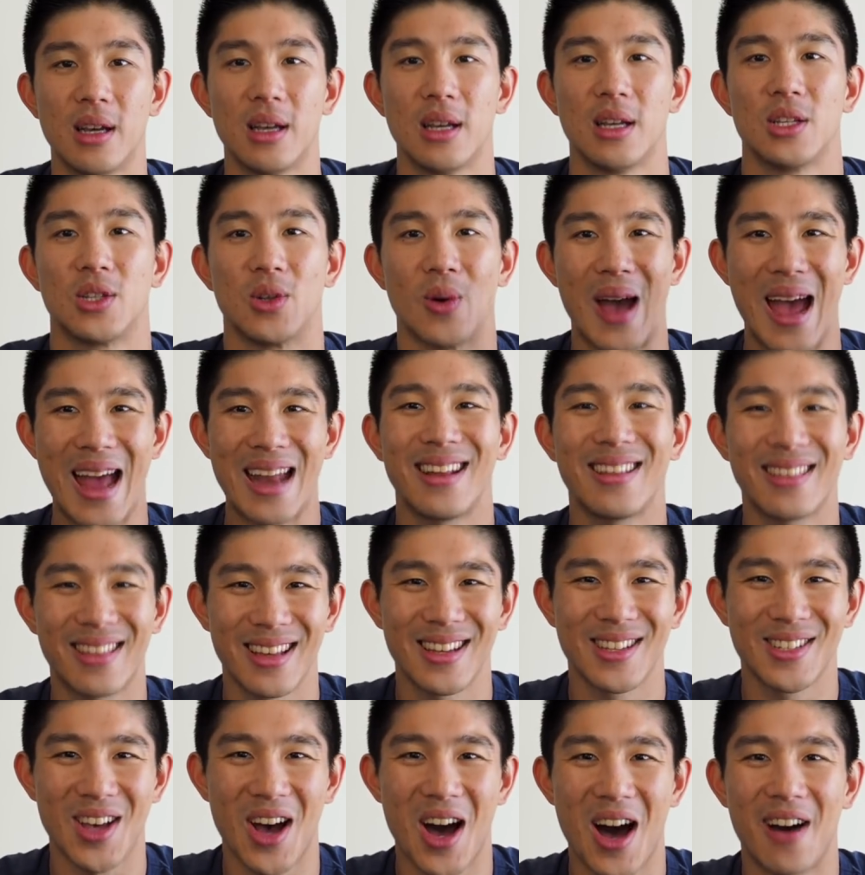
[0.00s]
So
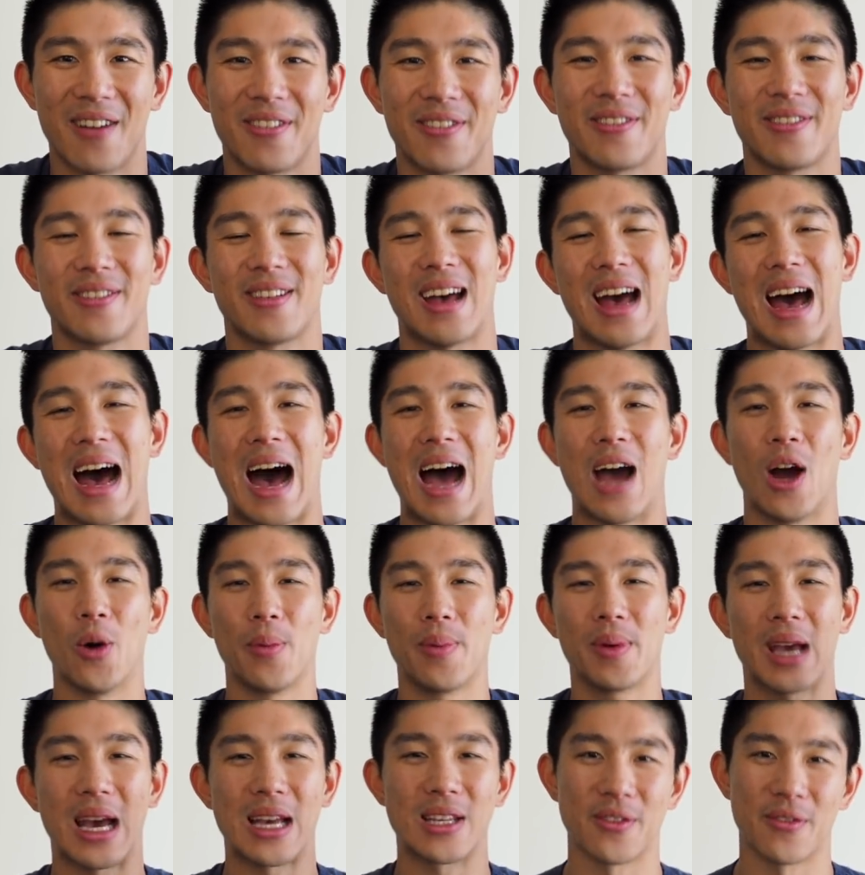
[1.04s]
anything's off. I hope
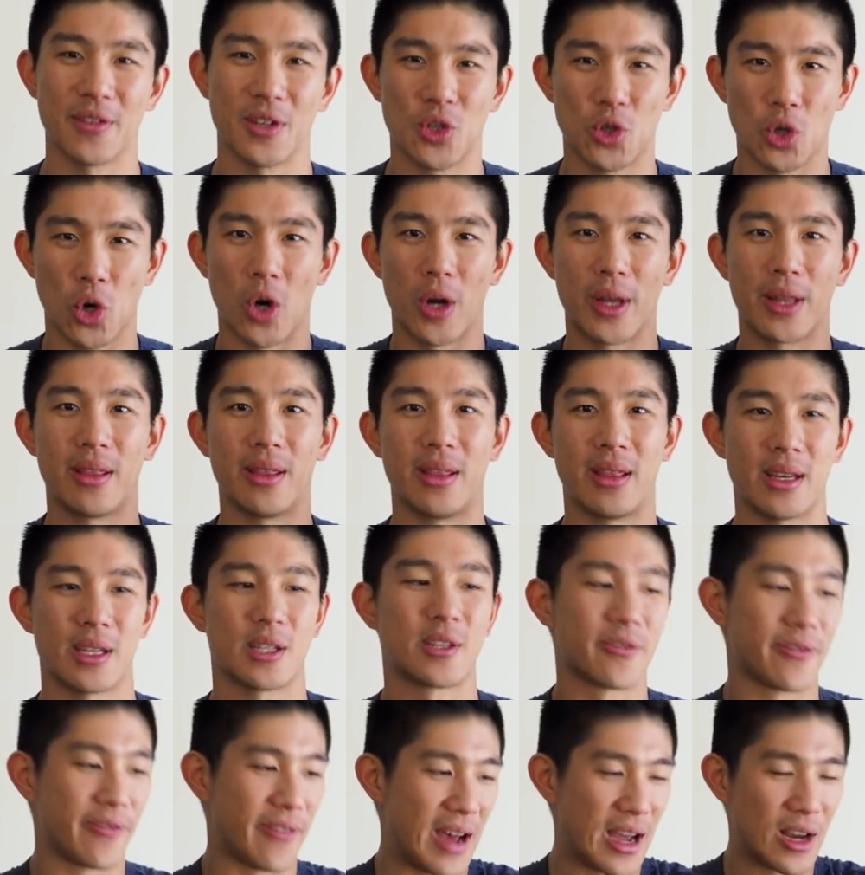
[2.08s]
you guys have enjoyed this
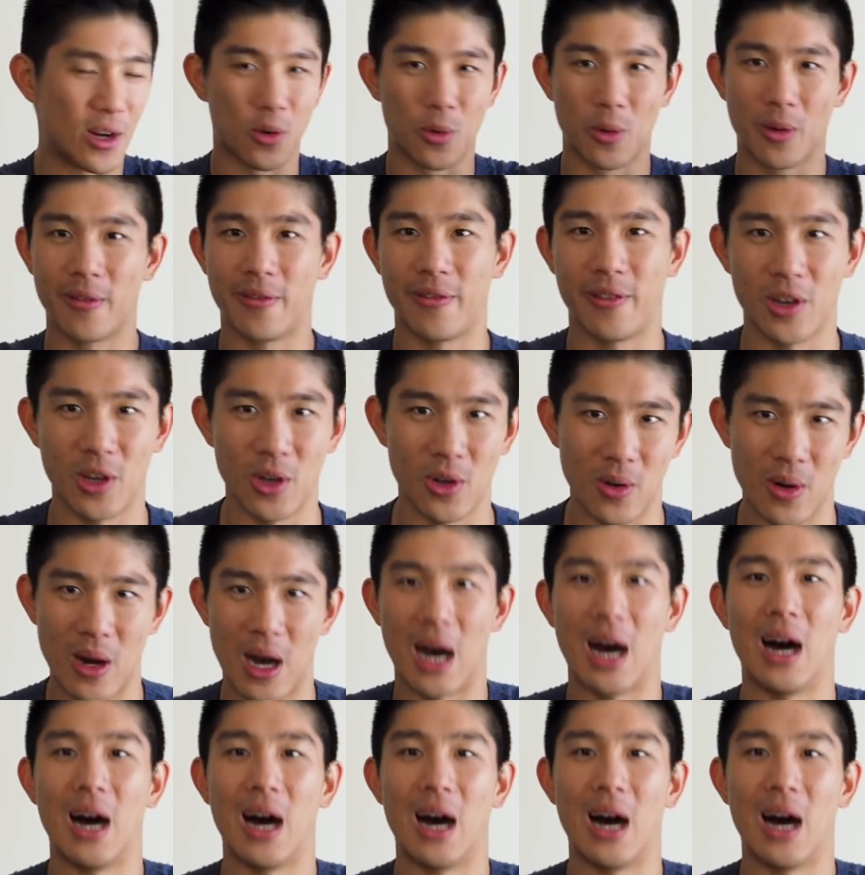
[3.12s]
final review